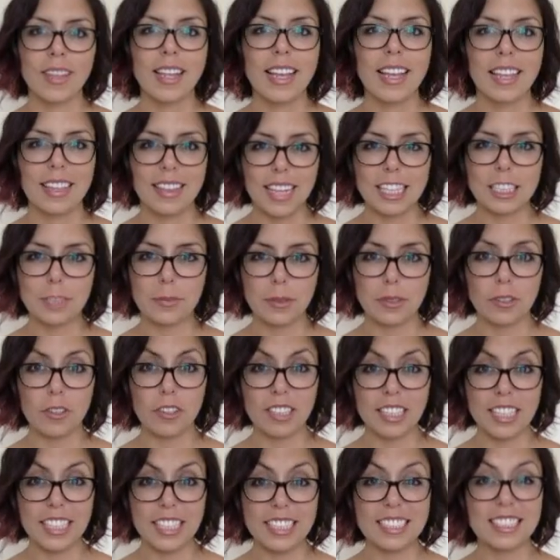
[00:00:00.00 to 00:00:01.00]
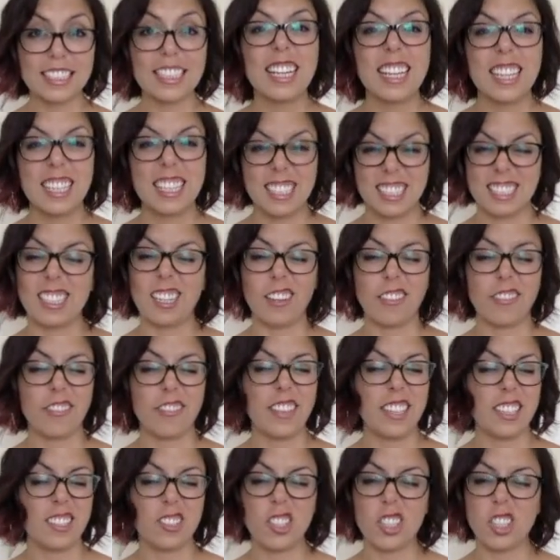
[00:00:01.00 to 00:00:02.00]
Last but not least, stuff
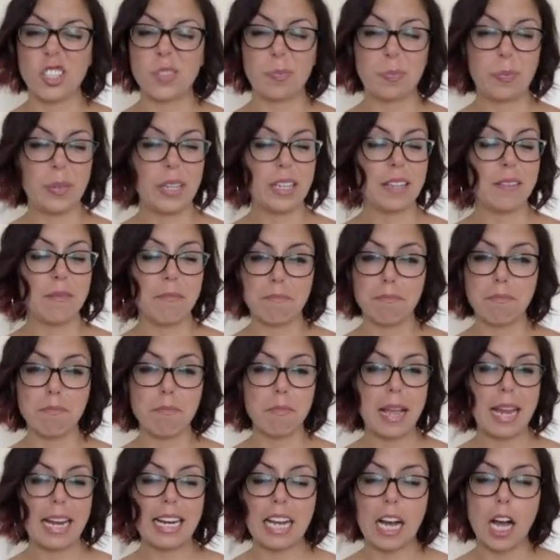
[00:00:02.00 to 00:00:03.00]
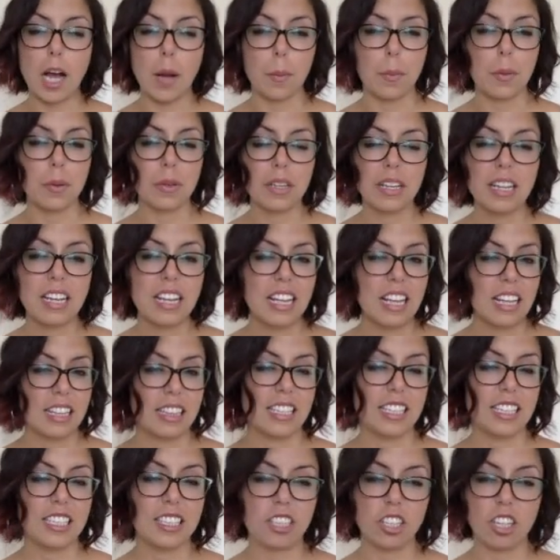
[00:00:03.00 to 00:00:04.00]
that's just been made up.
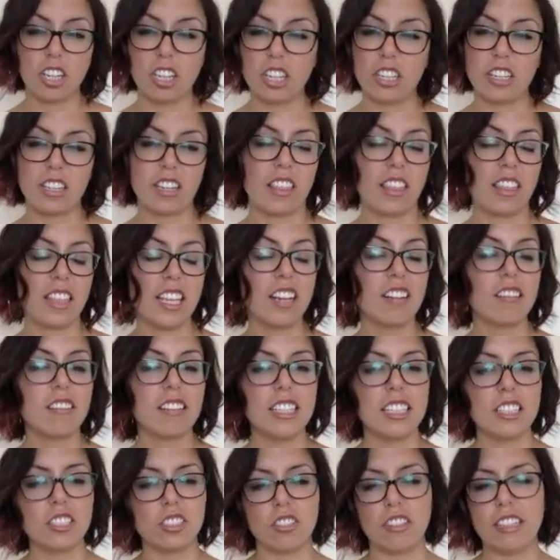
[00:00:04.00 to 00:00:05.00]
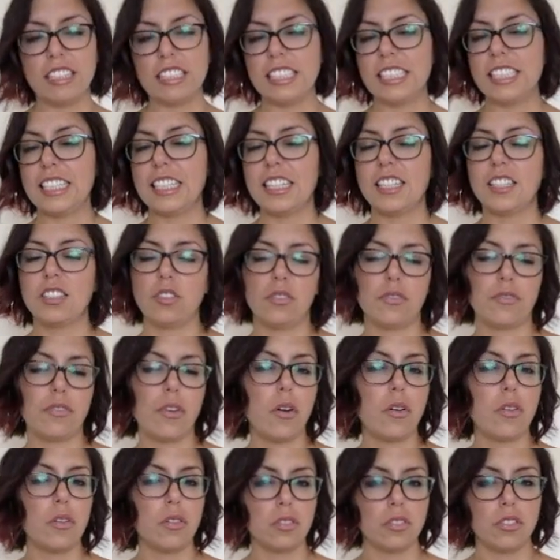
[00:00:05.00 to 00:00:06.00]
These are theories or ideas or
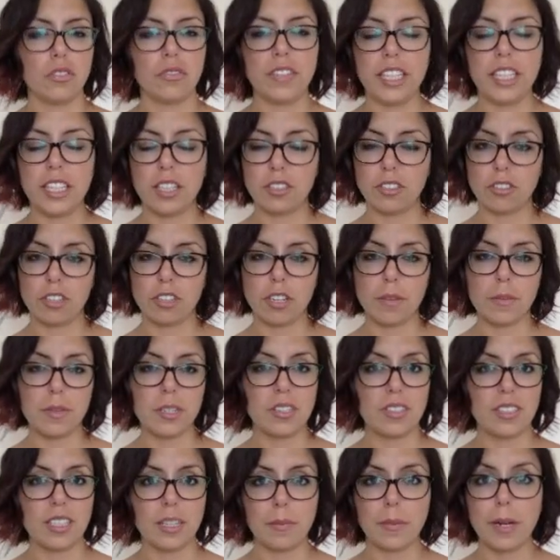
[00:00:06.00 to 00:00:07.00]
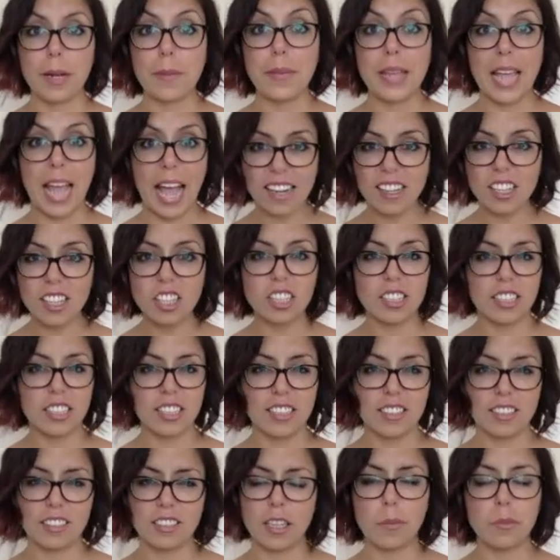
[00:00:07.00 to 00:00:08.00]
photos or videos or images that might be anchored
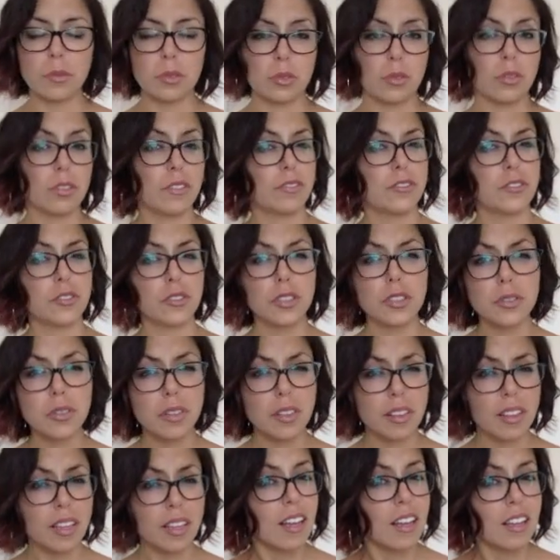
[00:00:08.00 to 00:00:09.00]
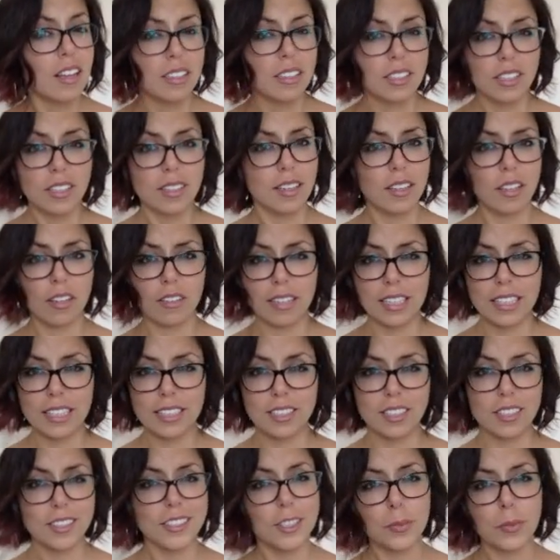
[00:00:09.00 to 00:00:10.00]
in some sort of truth so that they're
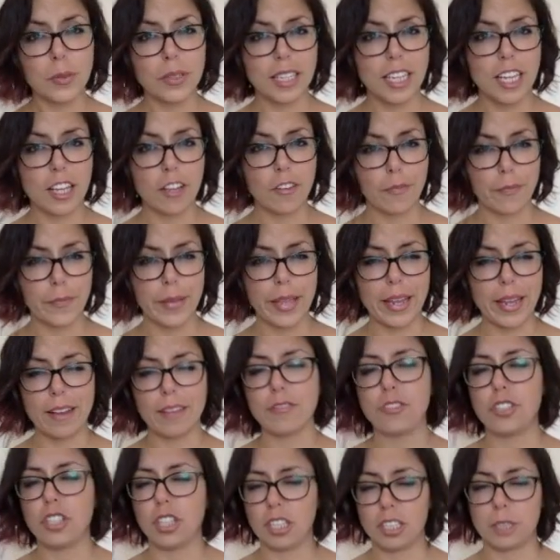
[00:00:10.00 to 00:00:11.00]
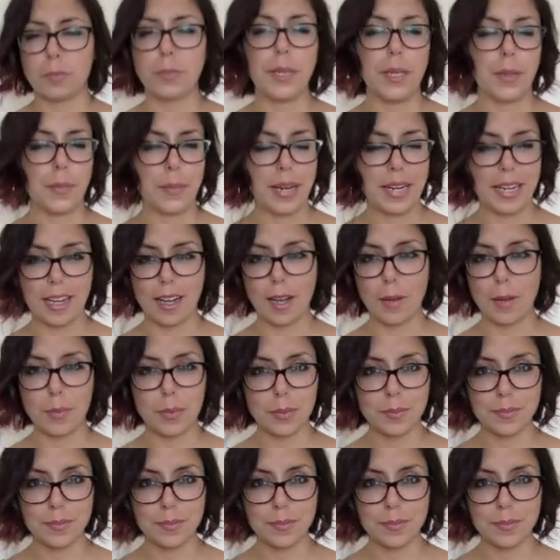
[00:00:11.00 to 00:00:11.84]
easier to believe that have just been made up.